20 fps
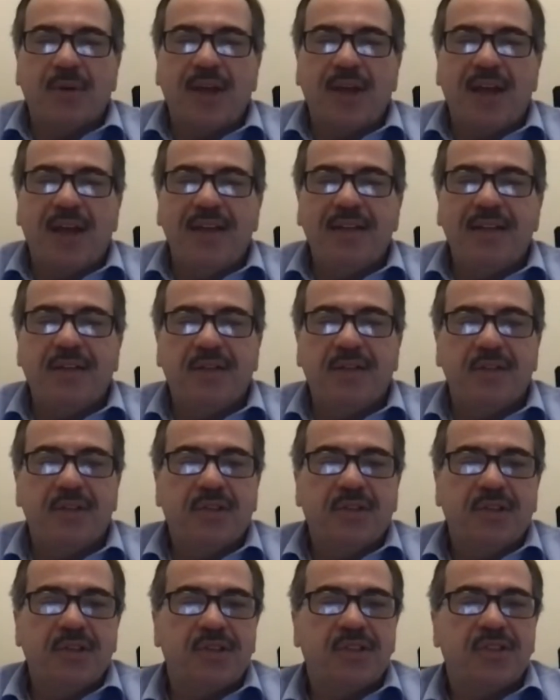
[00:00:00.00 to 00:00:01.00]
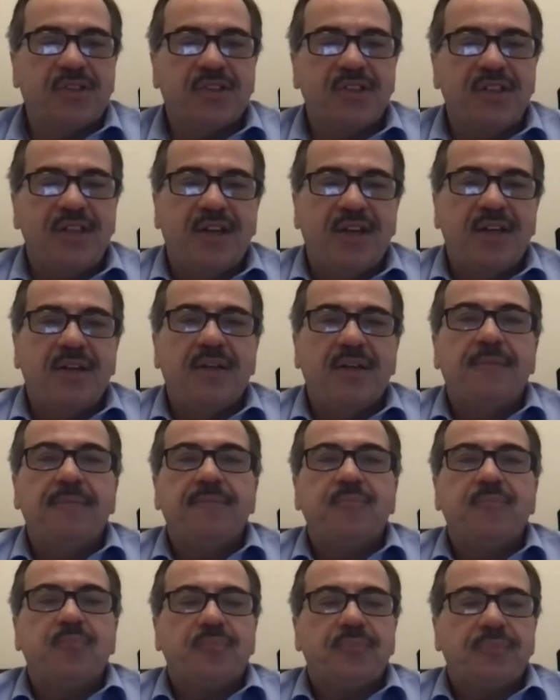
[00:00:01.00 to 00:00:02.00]
Okay, good to see you.
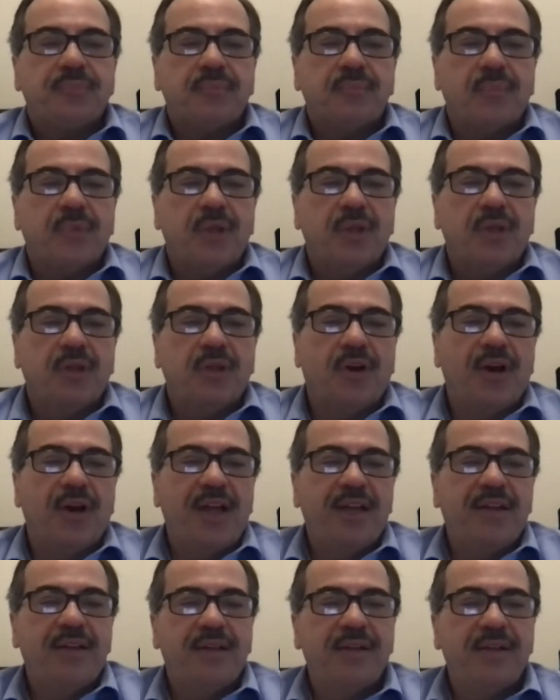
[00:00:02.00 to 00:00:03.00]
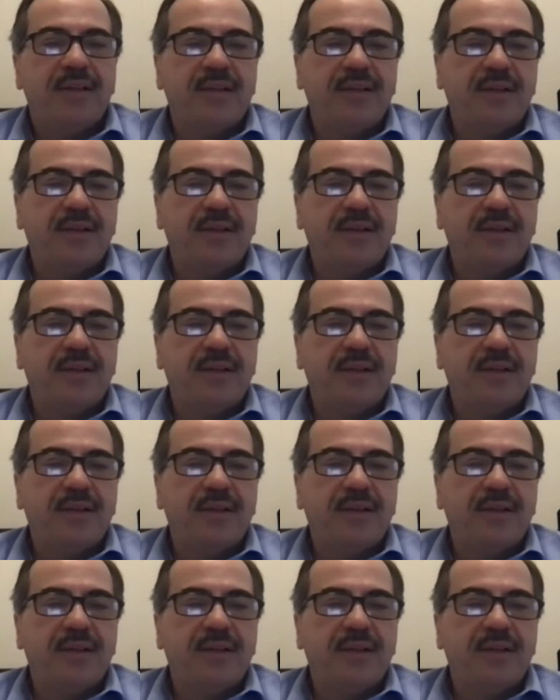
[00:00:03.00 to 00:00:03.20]
Go ahead.